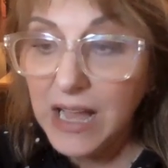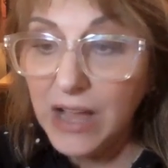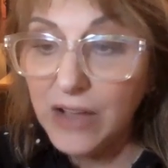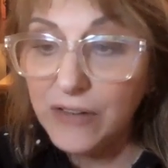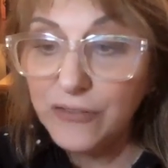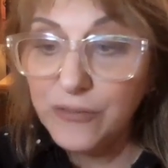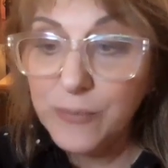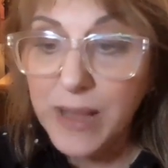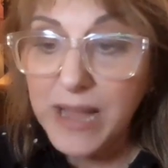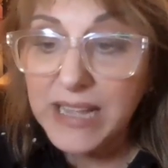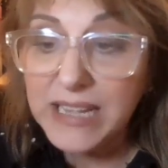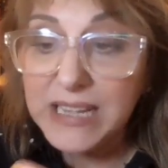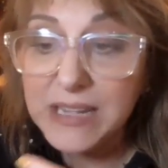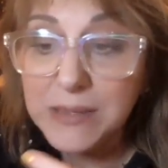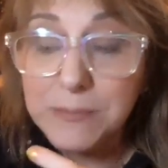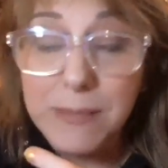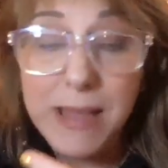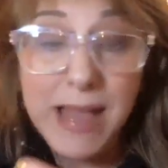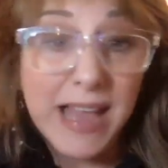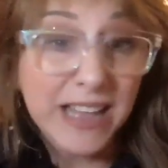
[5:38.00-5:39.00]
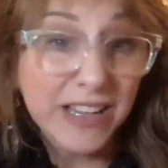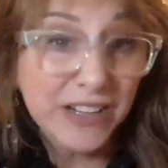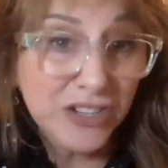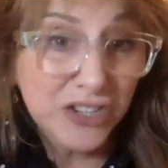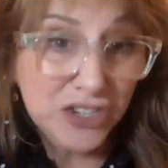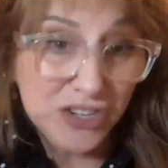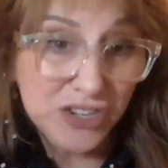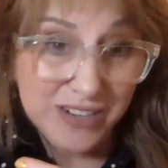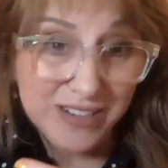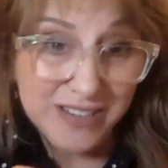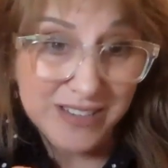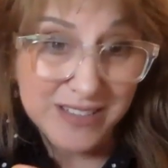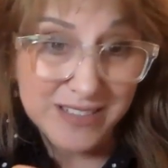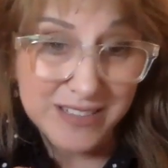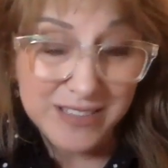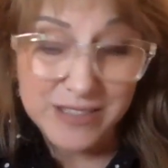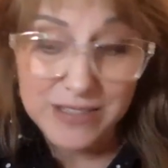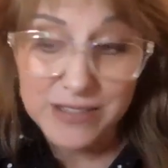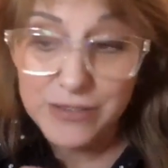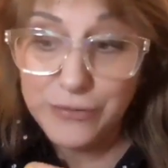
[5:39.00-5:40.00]
of my imagined
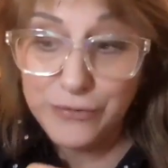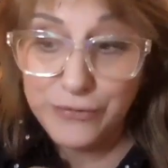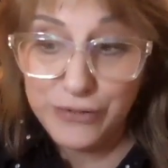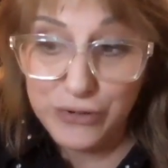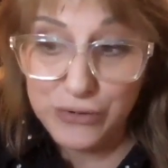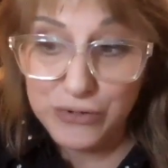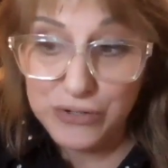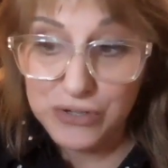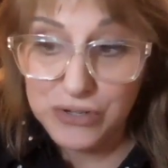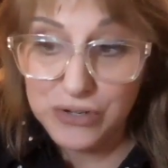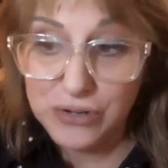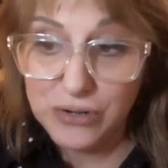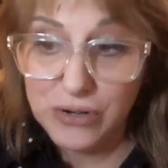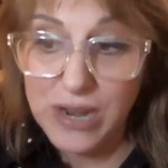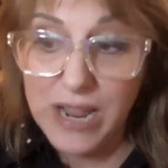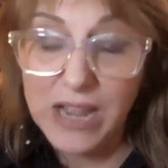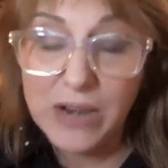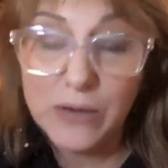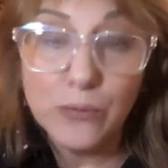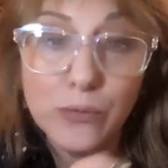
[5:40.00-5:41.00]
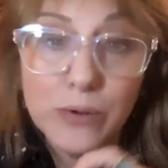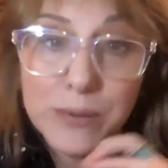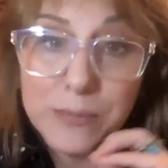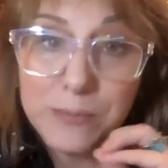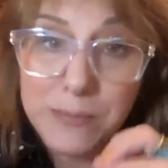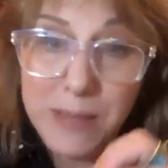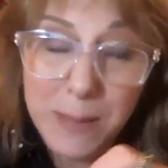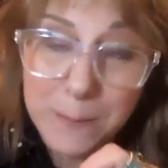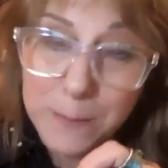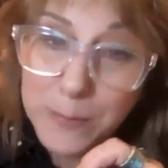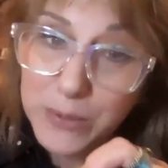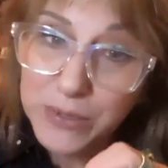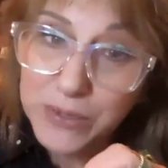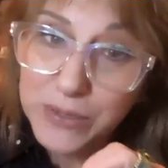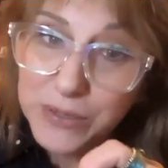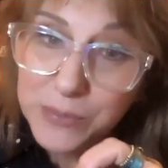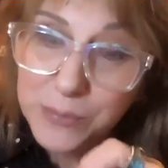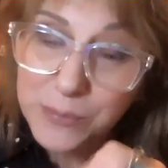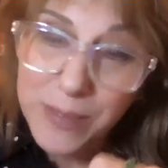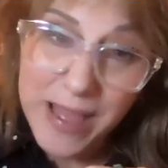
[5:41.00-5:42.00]
future and
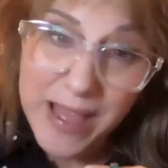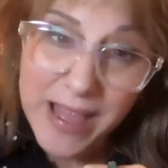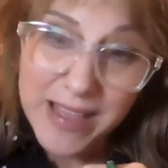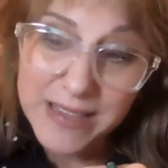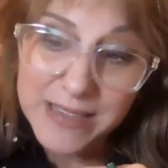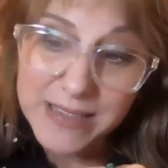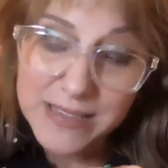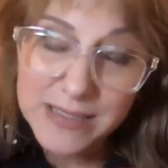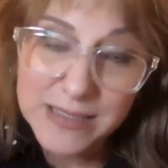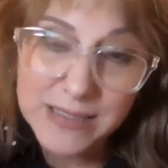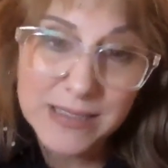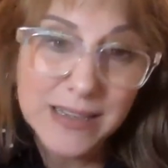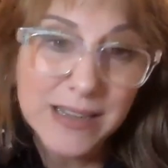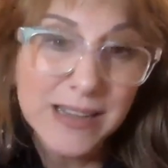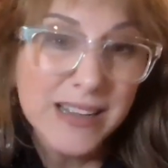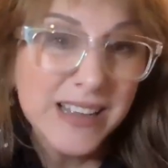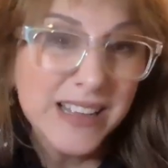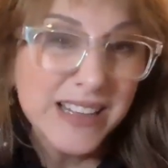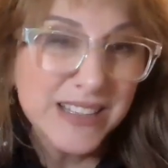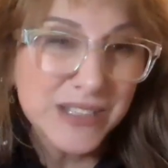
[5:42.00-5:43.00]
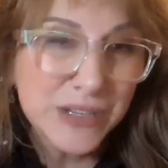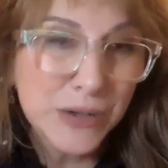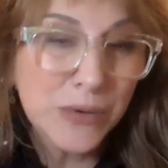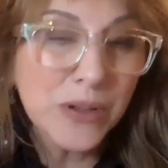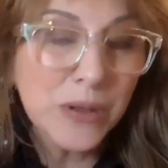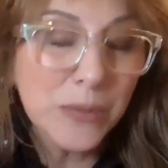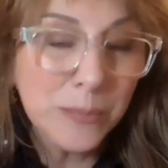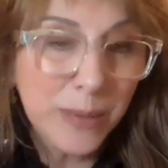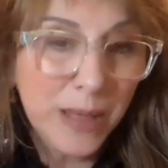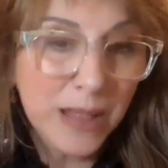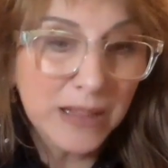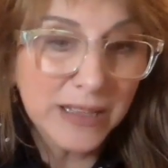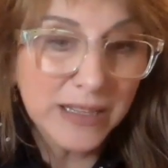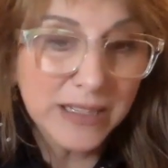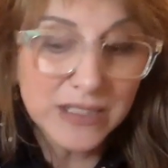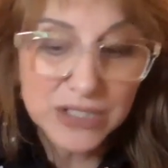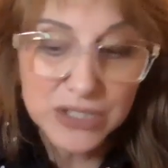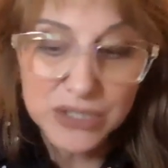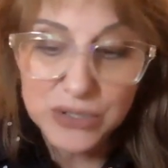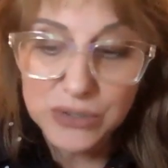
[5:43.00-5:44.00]
remembered past. So
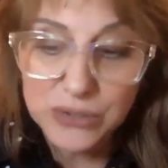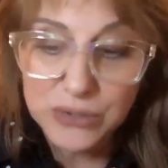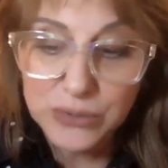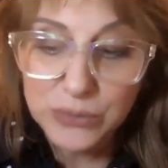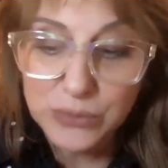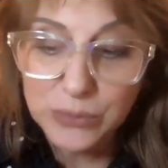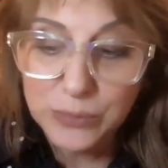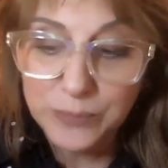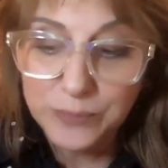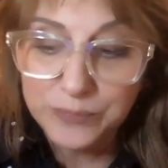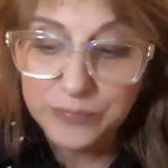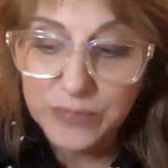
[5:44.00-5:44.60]
compelling to